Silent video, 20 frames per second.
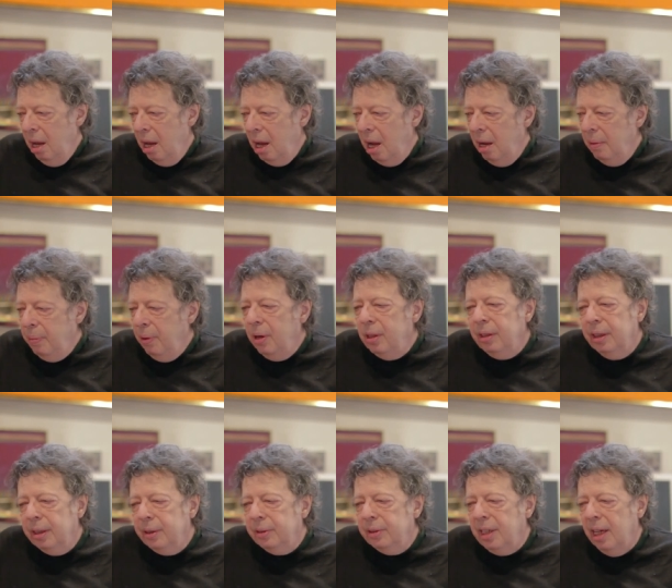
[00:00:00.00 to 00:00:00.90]
I bought
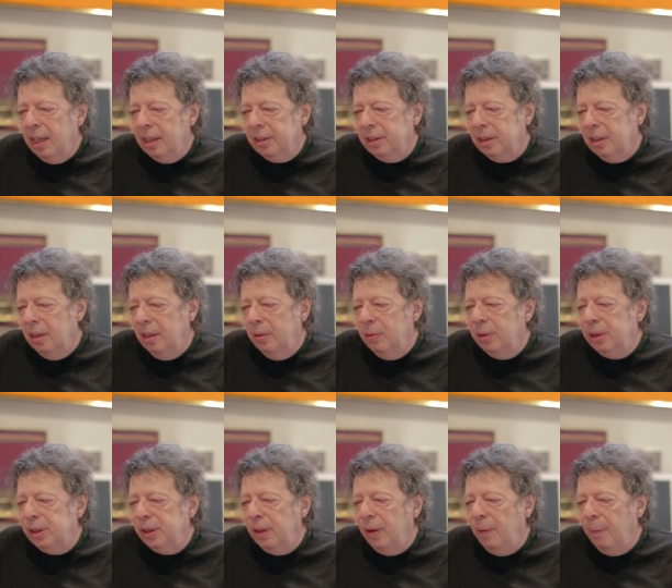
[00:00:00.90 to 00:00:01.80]
Liquitex. It
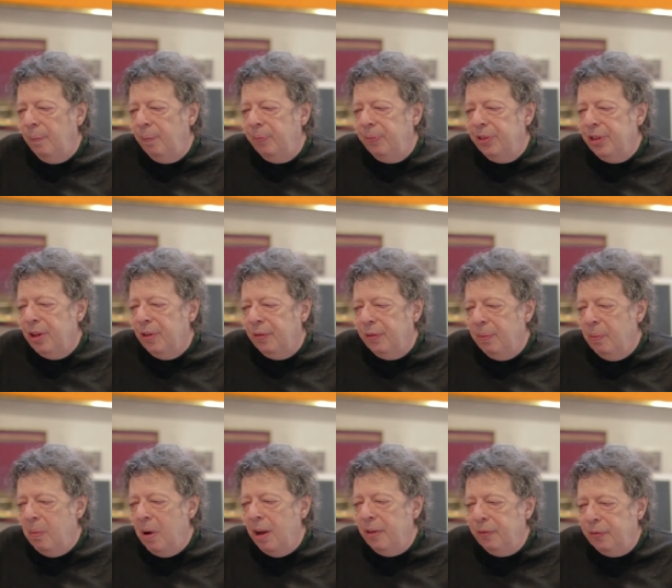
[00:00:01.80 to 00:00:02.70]
was the,
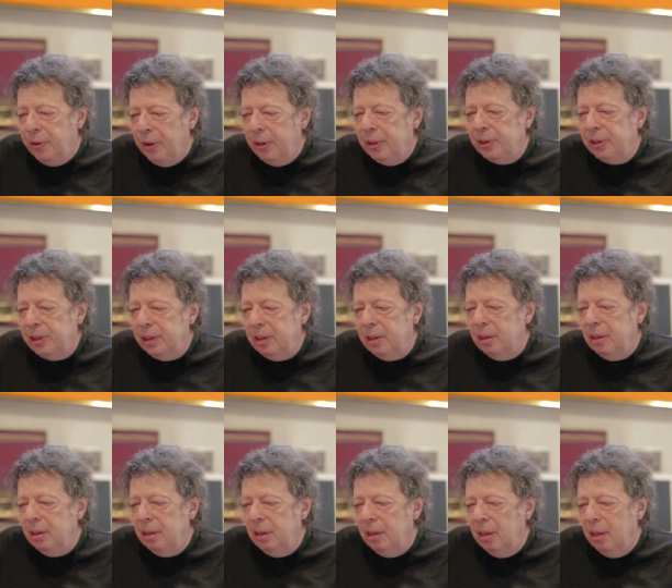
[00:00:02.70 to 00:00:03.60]
my first
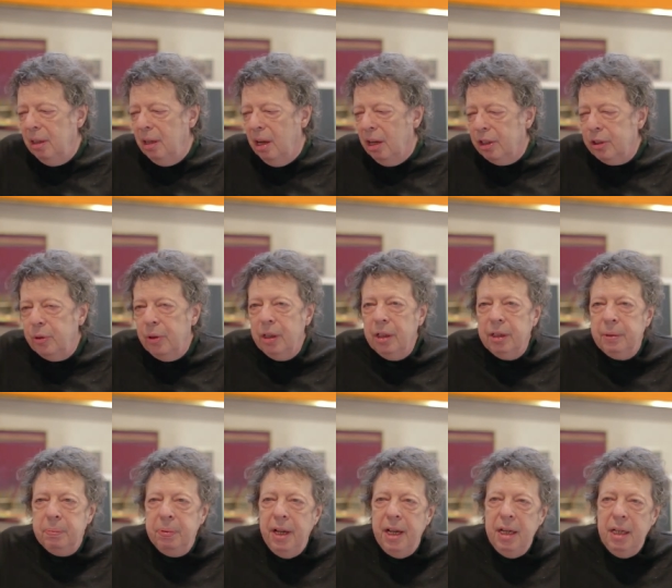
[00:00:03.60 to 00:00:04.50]

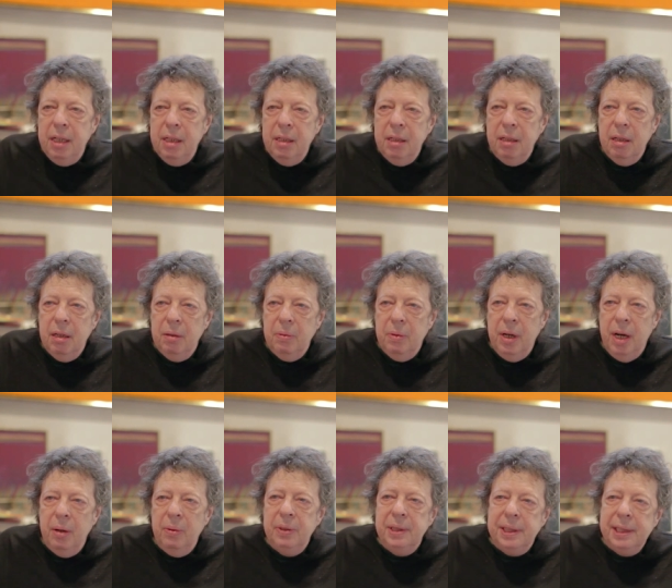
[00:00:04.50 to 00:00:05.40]
acrylic paint. And when
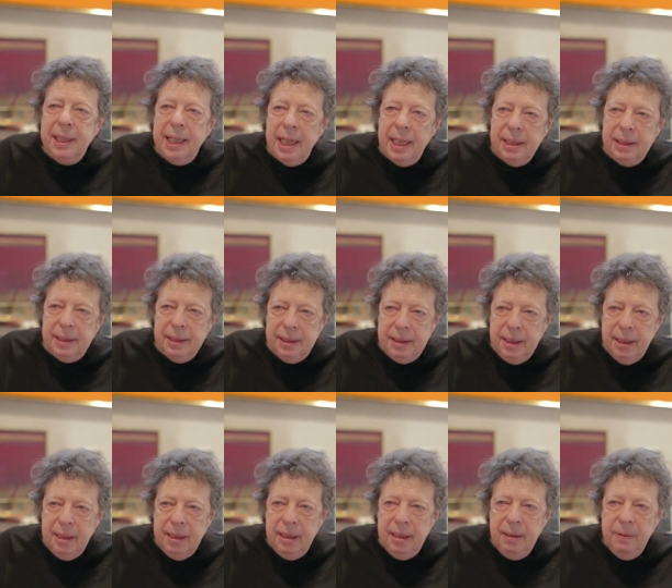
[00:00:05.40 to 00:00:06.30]
I was in Kansas
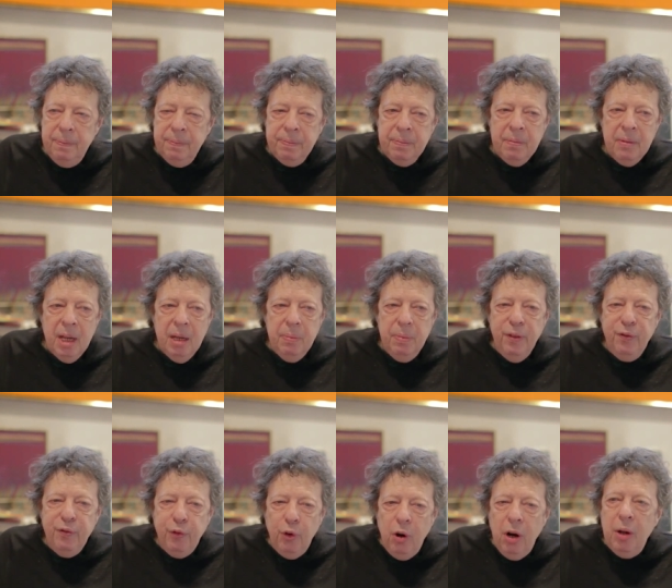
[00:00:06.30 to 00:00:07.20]
City,
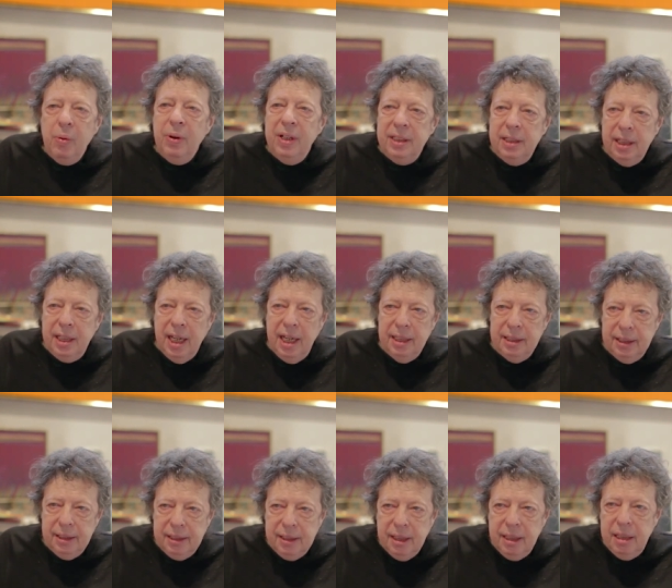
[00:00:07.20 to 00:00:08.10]
before I went to
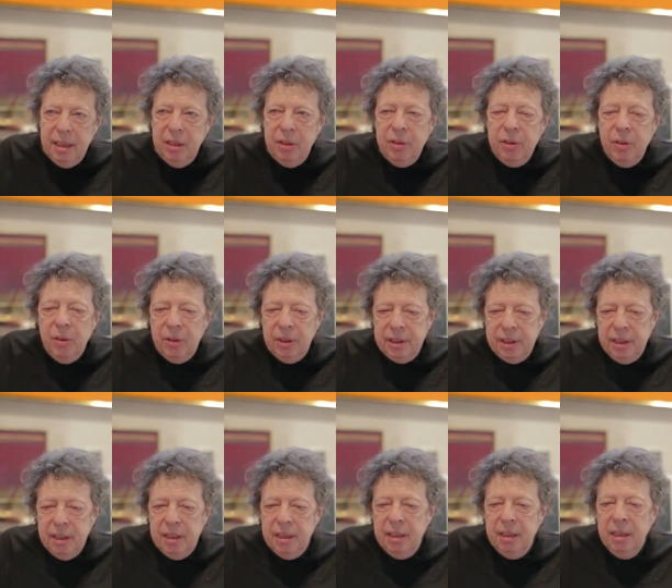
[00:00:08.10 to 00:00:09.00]
Kansas City and New York
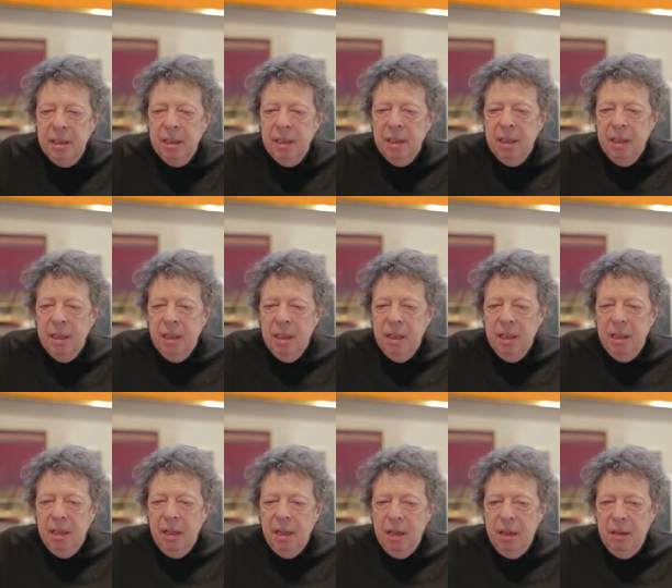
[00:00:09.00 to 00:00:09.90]
City,
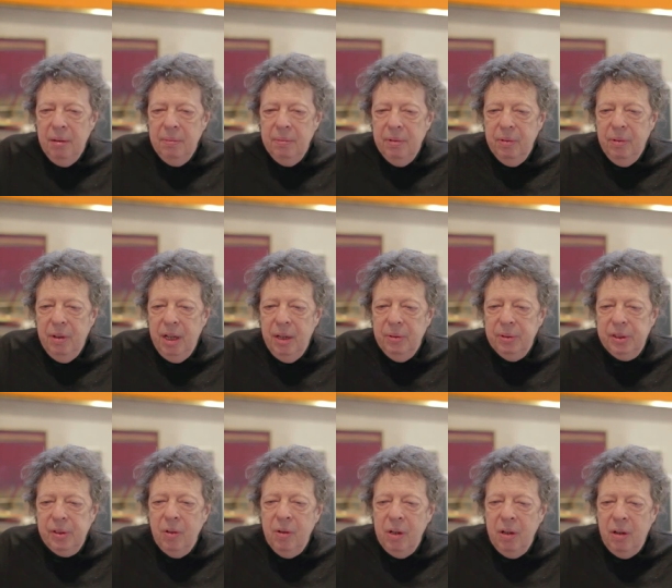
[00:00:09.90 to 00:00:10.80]
um, when I
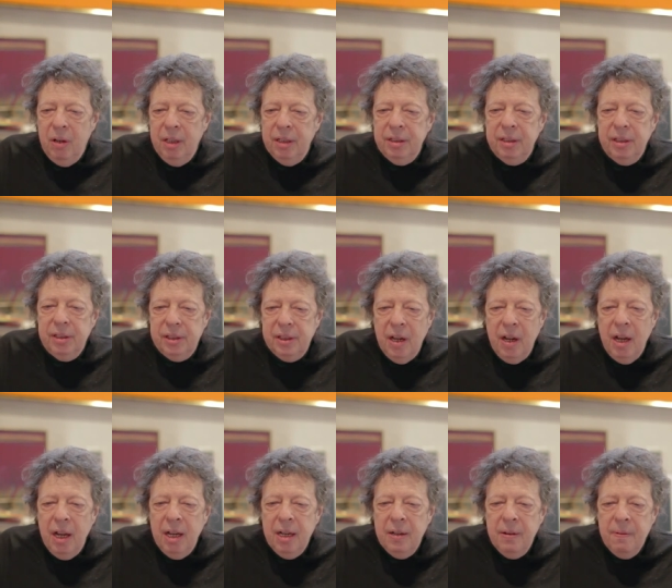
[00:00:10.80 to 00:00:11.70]
was going to art and
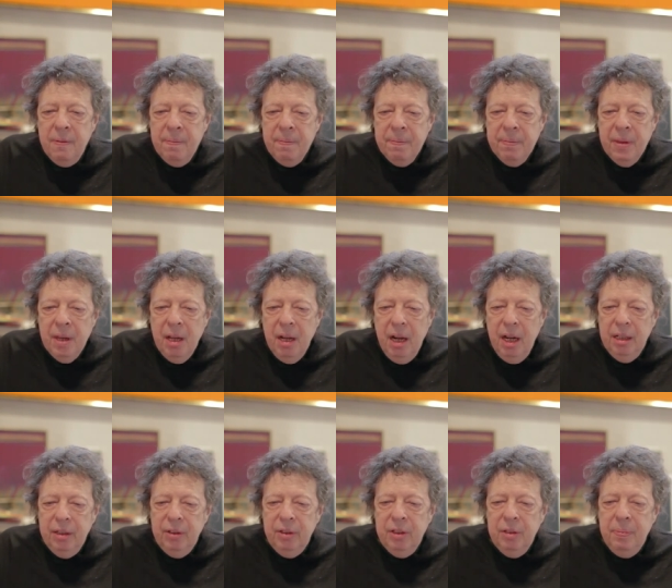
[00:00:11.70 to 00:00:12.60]
design, I
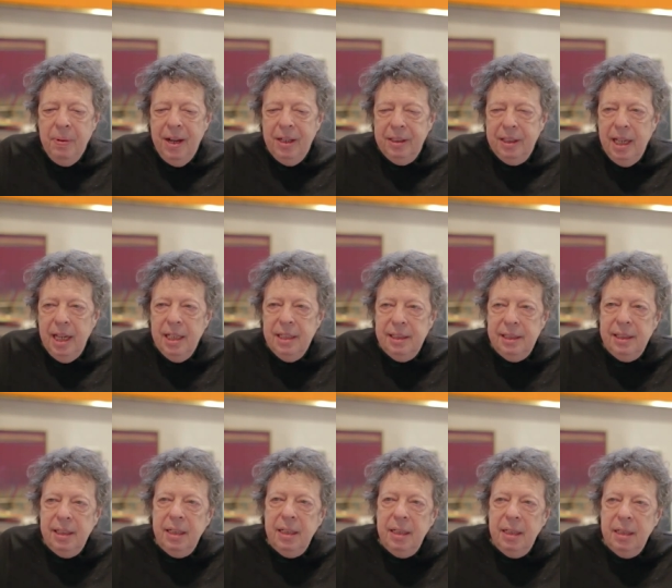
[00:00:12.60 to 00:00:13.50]
learned about
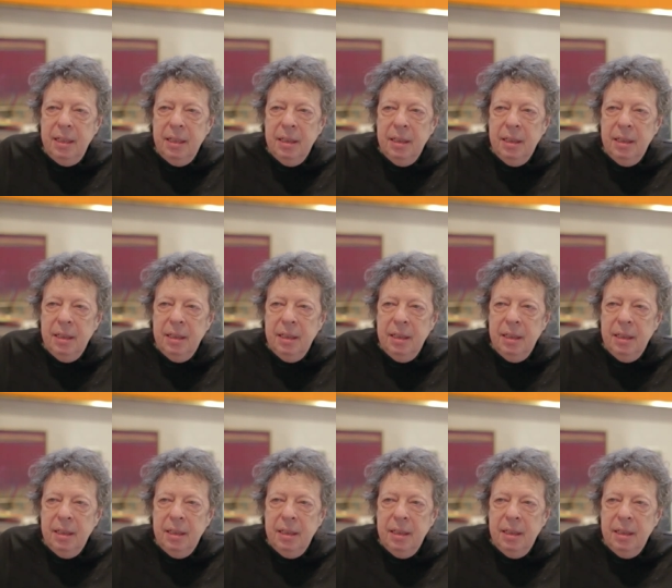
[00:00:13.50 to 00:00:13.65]
KC.